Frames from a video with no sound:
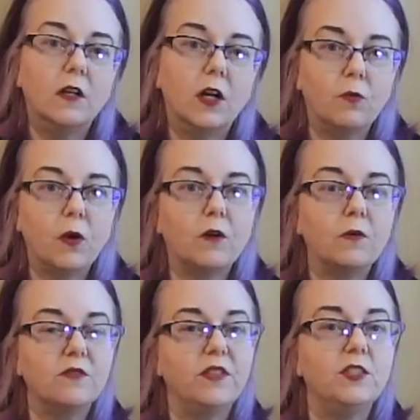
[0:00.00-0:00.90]
Her work
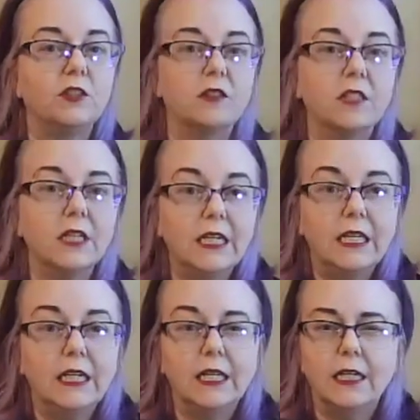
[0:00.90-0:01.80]
was featured
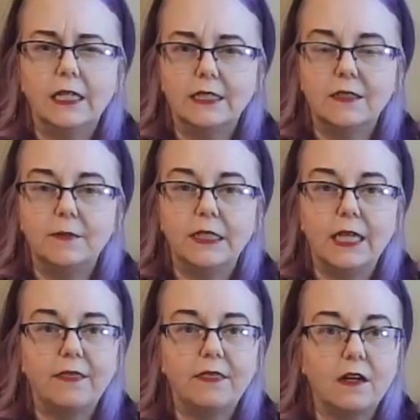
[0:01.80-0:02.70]
in an exhibit
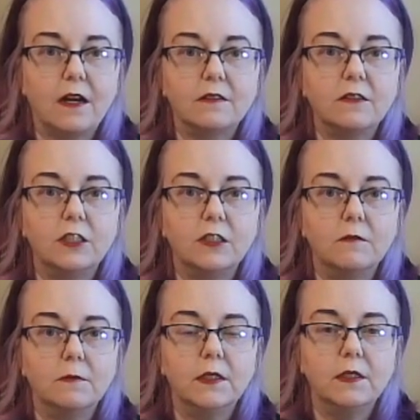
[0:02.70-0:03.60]
at the
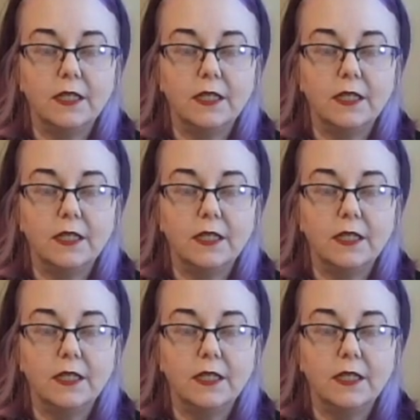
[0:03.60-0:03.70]
Costume